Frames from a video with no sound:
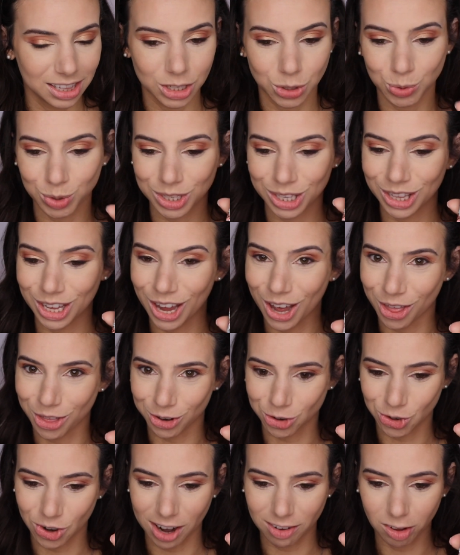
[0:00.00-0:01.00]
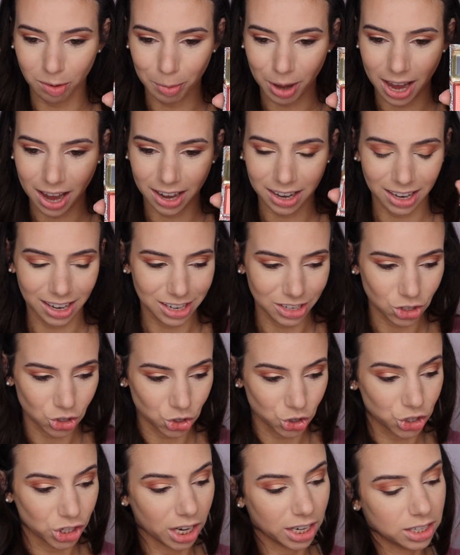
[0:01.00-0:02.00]
This was in the other travel bag and
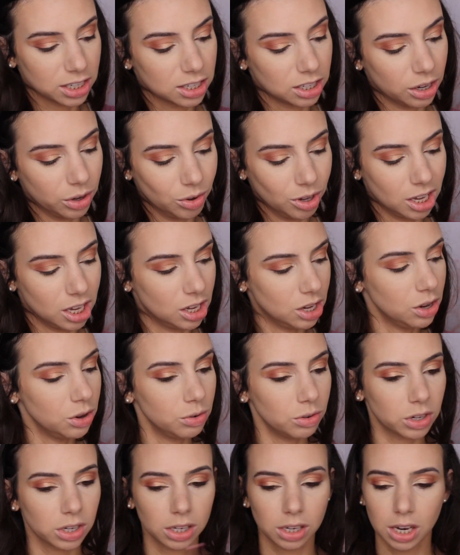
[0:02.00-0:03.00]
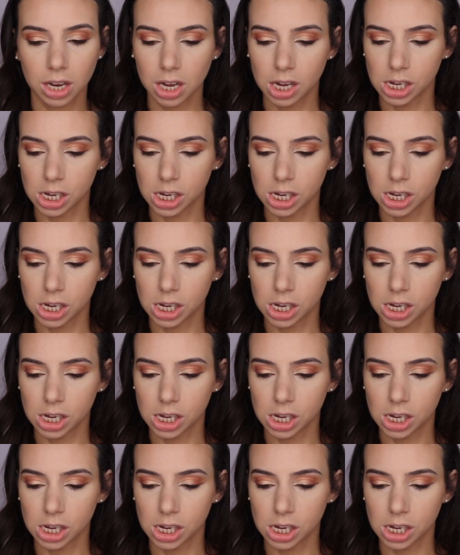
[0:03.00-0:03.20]
it's just so cute.